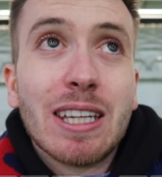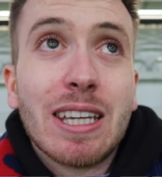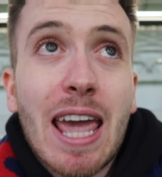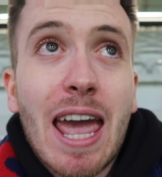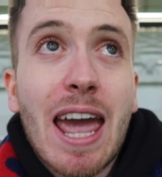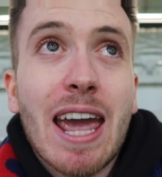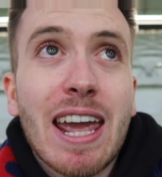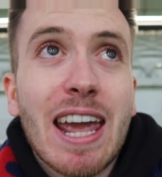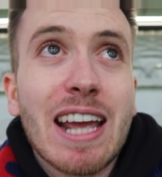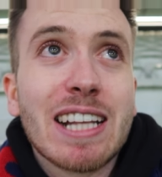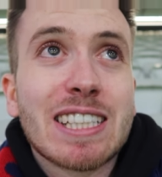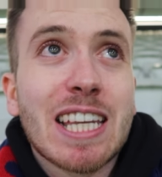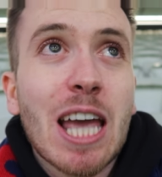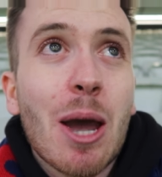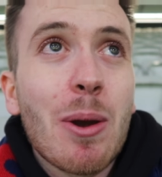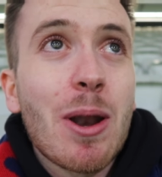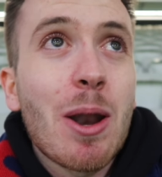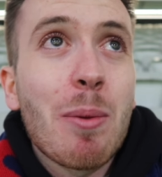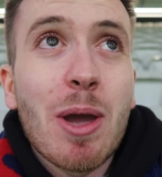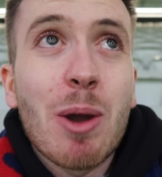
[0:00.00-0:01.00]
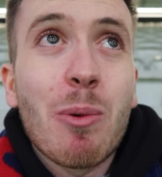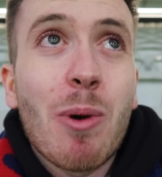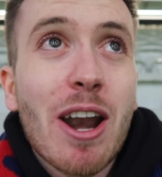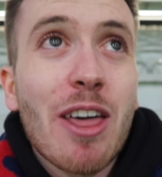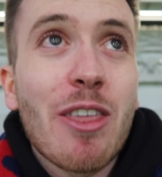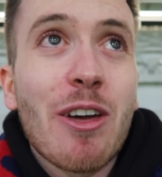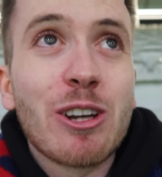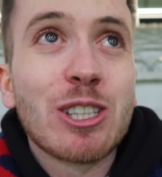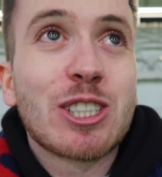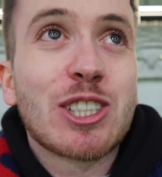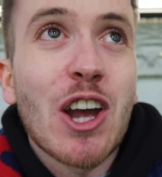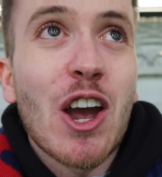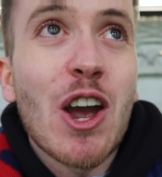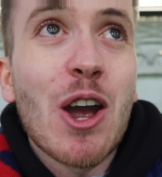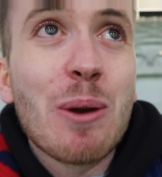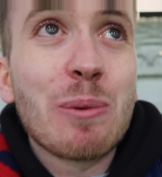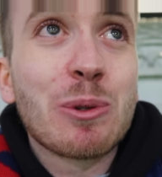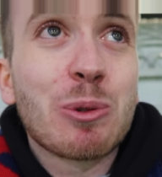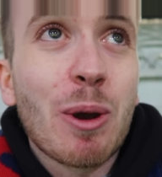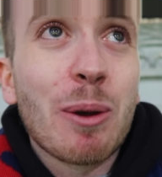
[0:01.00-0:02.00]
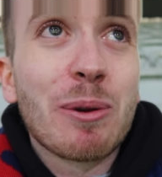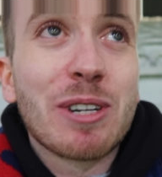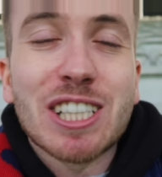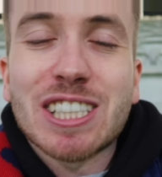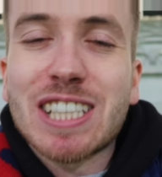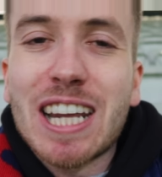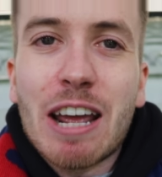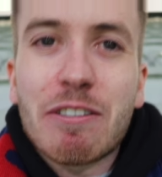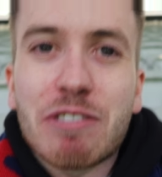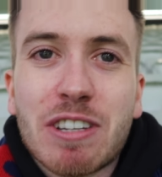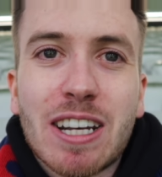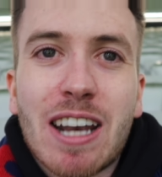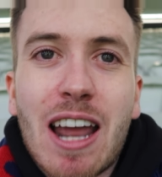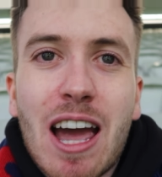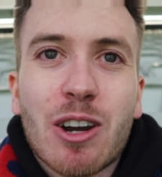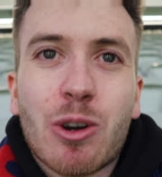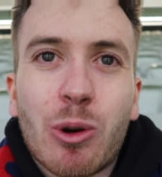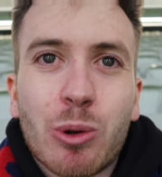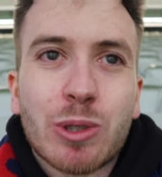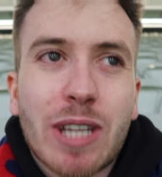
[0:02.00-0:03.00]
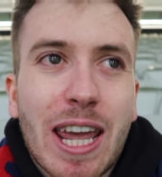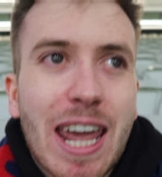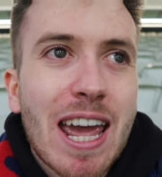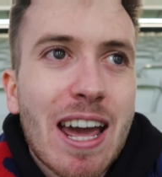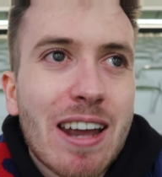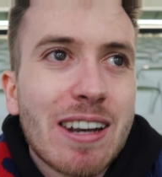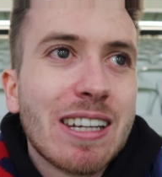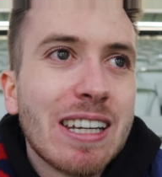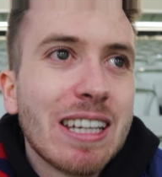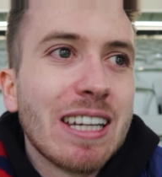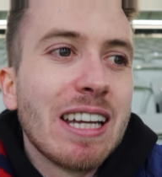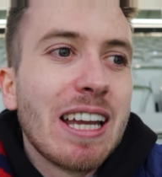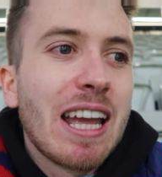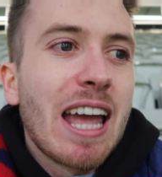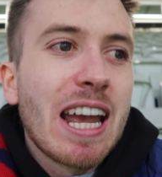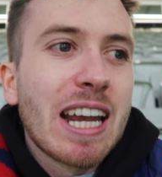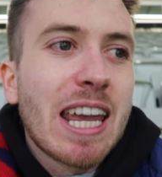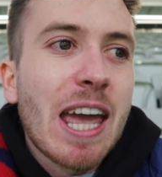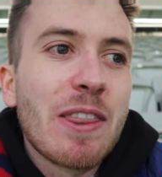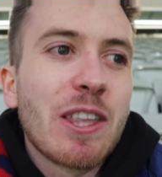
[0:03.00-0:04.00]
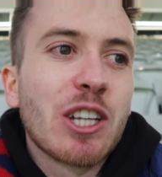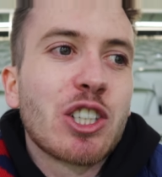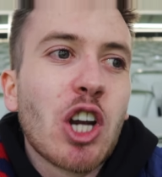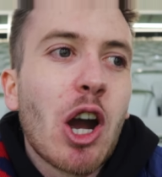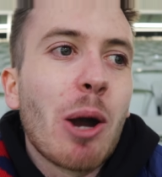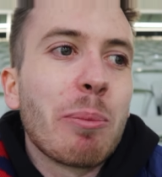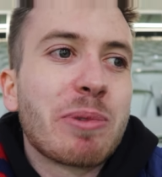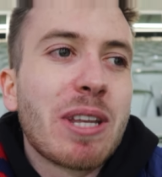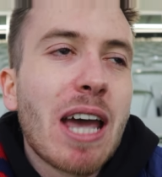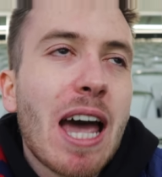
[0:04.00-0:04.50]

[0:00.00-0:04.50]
yeah, it's going to be one of those terms where we're just going to have to knuckle down and get the job